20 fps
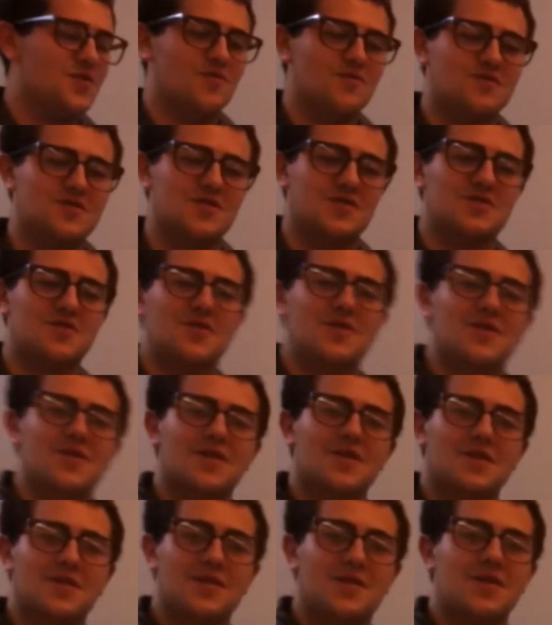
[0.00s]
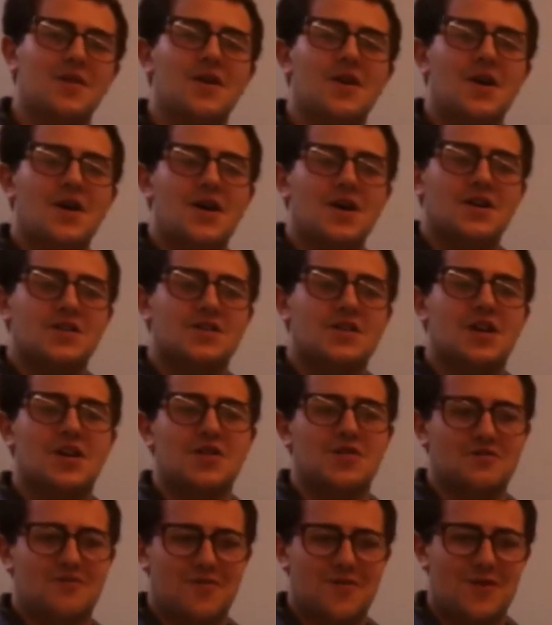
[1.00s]
used during the
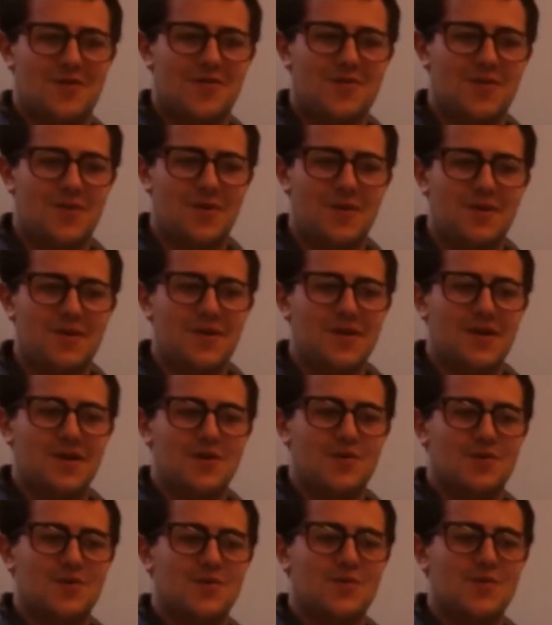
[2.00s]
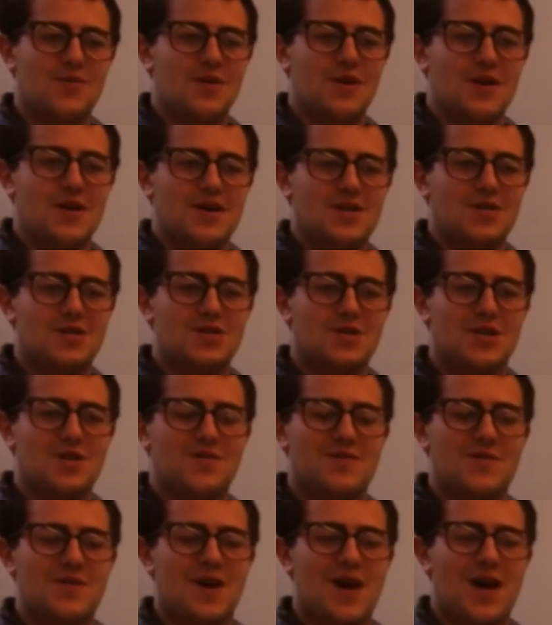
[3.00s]
Second Great War to
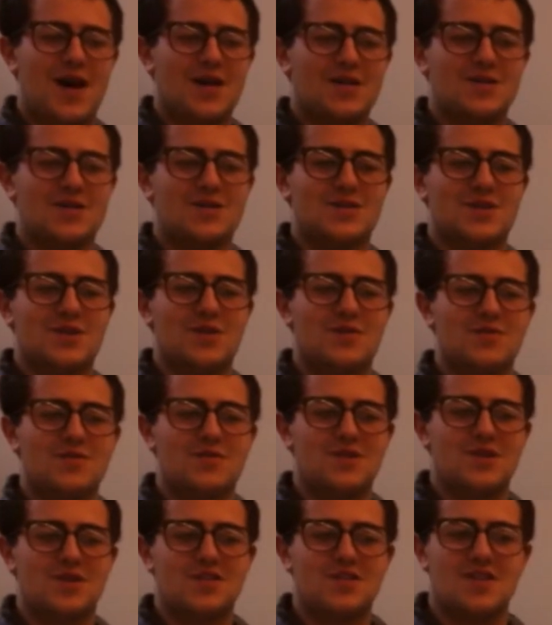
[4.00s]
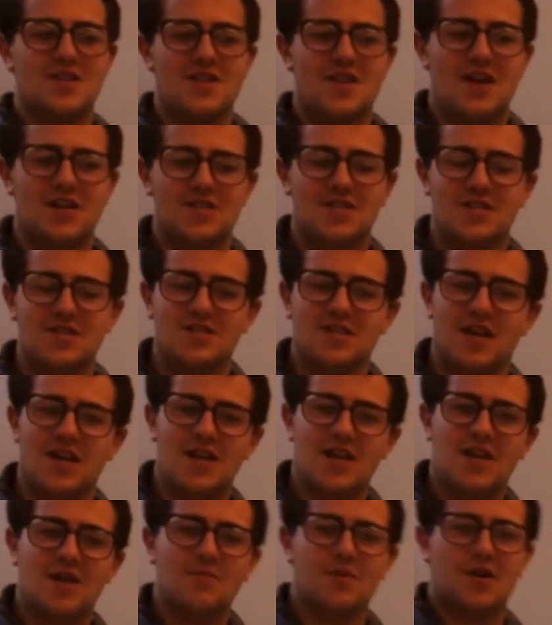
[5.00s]
decipher Axis code such as the Nazis'
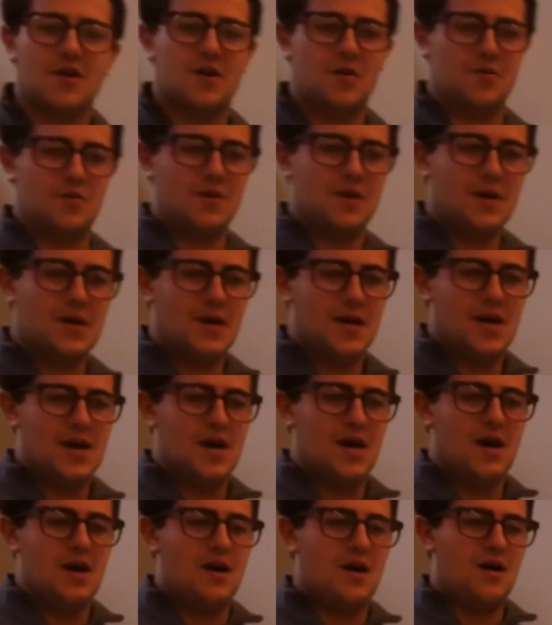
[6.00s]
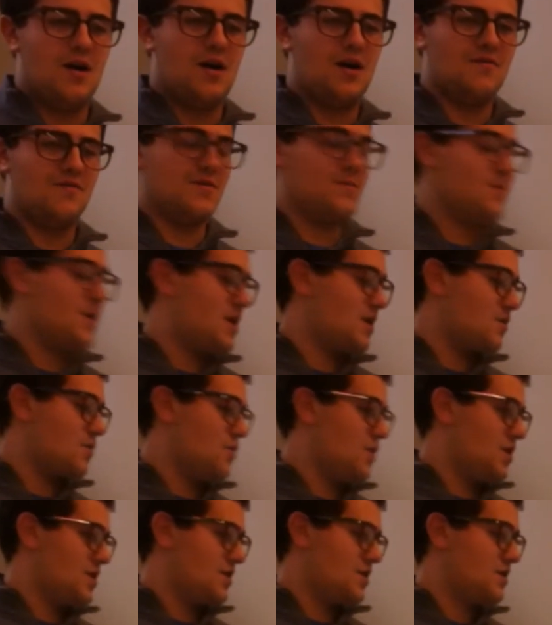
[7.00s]
Enigma code. Harvard Mark
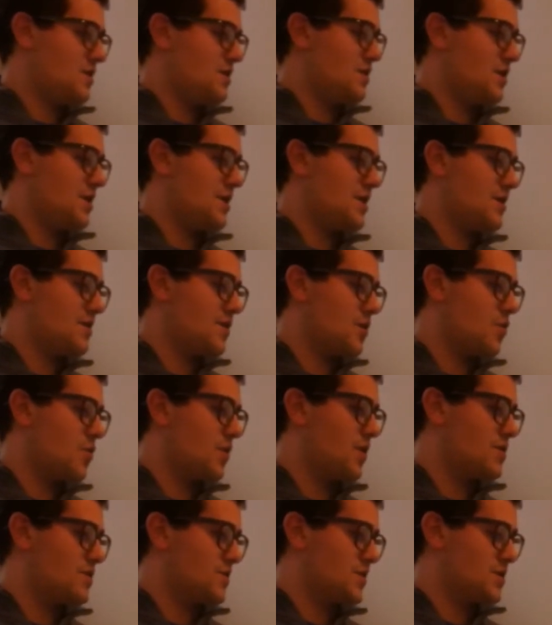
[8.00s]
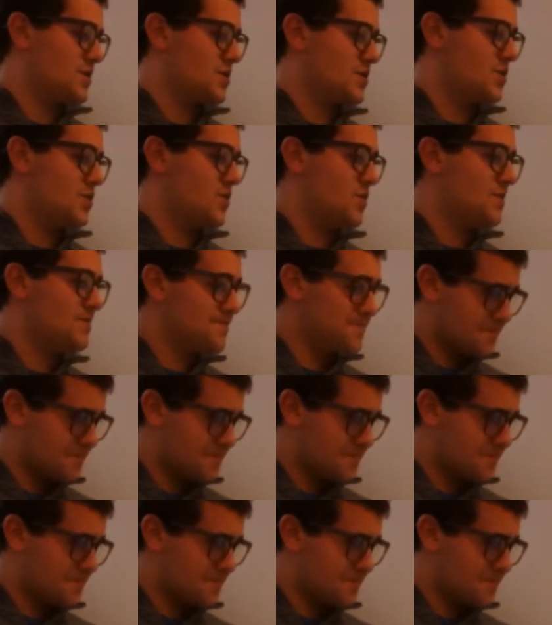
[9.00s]
I, another World War II